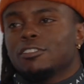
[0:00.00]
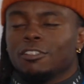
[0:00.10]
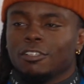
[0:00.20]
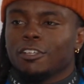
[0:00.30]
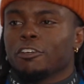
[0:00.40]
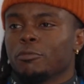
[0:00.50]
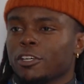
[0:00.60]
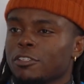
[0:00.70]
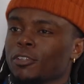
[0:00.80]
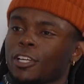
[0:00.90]
I think
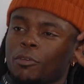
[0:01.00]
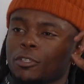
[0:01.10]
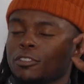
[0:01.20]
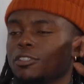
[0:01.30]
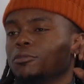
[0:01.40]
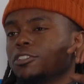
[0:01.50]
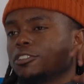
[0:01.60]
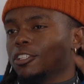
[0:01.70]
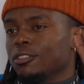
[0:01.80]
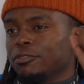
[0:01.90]
everybody's got me so much
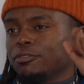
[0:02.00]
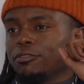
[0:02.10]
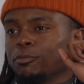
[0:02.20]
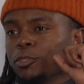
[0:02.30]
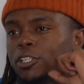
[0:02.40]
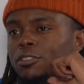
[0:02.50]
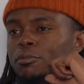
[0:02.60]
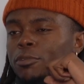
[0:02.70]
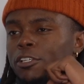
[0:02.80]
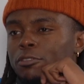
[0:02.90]
stuff because of
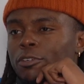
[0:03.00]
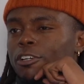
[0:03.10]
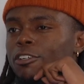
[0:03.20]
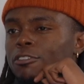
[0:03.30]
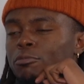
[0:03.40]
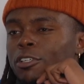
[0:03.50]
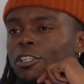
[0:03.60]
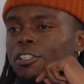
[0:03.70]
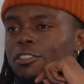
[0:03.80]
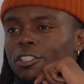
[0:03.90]
baseball, but
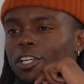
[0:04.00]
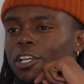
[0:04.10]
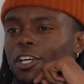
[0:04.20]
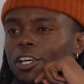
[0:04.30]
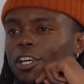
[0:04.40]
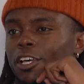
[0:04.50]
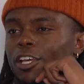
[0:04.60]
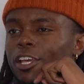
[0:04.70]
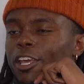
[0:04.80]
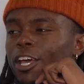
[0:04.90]

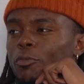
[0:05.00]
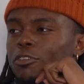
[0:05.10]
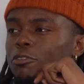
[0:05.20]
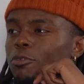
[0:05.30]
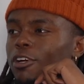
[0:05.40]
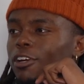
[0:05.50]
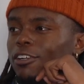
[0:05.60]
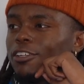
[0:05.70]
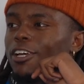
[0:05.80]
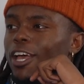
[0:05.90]
it got me to where
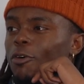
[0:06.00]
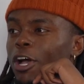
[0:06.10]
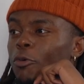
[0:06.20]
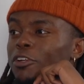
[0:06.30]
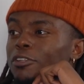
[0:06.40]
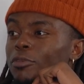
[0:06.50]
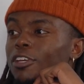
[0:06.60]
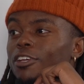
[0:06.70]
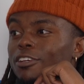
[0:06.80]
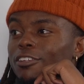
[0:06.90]
I wanted to be.